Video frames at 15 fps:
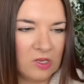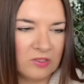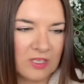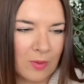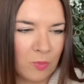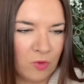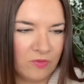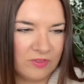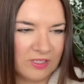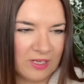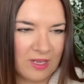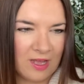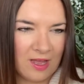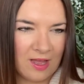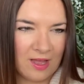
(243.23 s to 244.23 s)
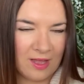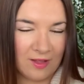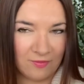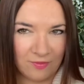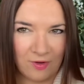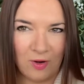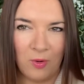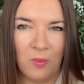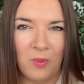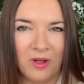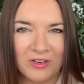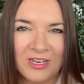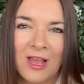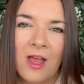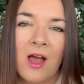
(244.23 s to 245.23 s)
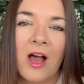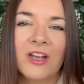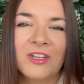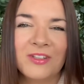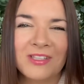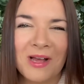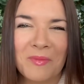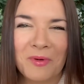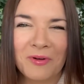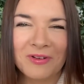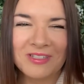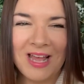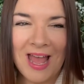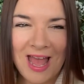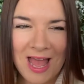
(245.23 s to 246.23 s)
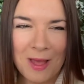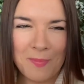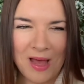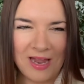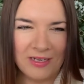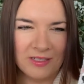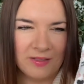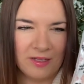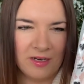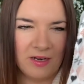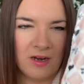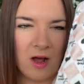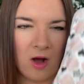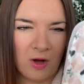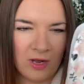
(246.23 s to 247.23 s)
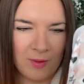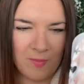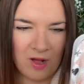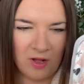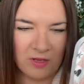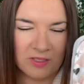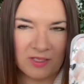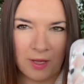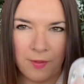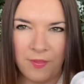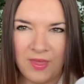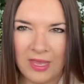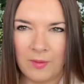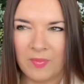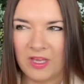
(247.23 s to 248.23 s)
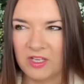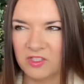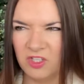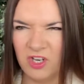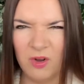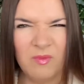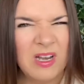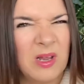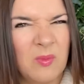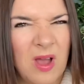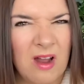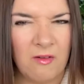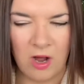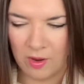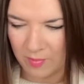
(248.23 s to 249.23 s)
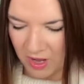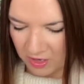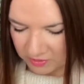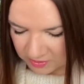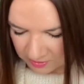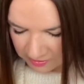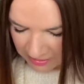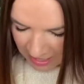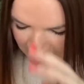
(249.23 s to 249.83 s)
that more as a for what I'd use that more as a hairband than an eye mask I think because I don't really wear eye masks